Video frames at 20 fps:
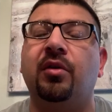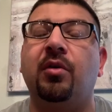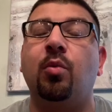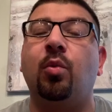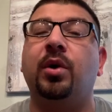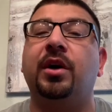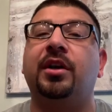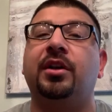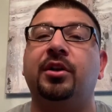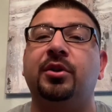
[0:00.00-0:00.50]
I
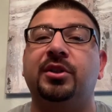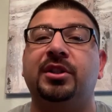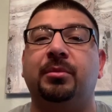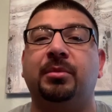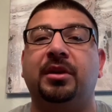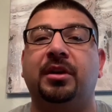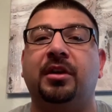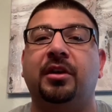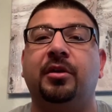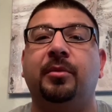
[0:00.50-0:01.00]
wanted to do
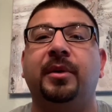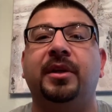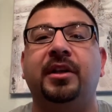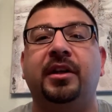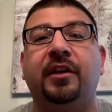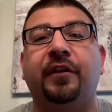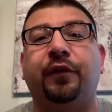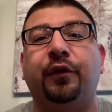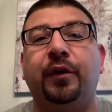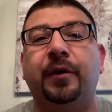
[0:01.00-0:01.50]
something a little bit
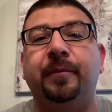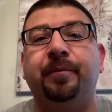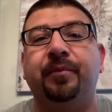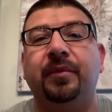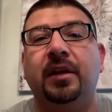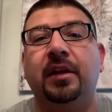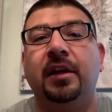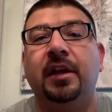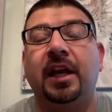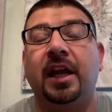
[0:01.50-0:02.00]
different.
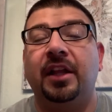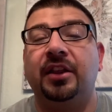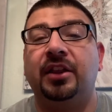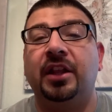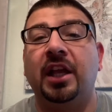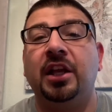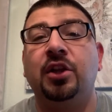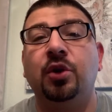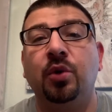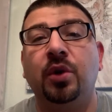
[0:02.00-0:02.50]
And
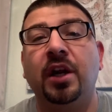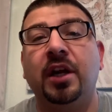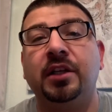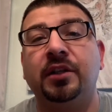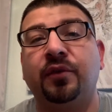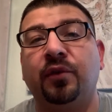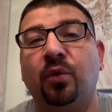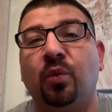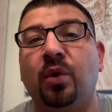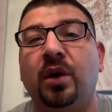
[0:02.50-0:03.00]
thank you
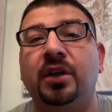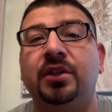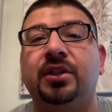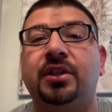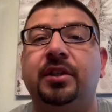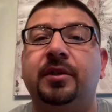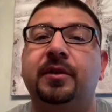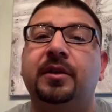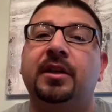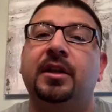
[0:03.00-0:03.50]
guys for
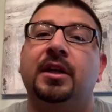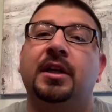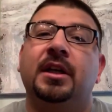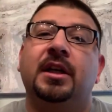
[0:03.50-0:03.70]
watching.